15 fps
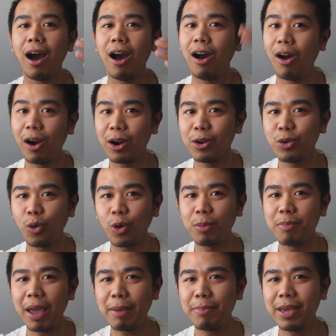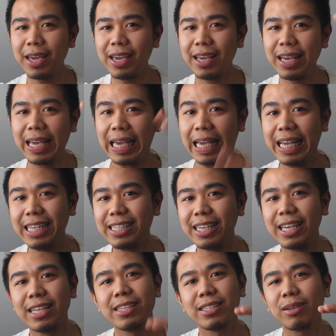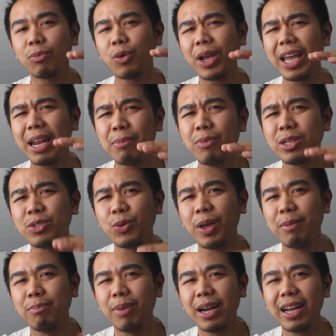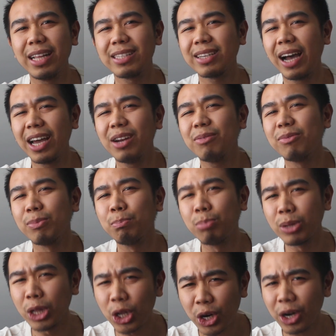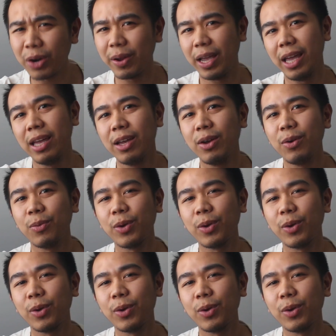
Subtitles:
hard or maybe easy, somewhere in between, but it's kind of blurry.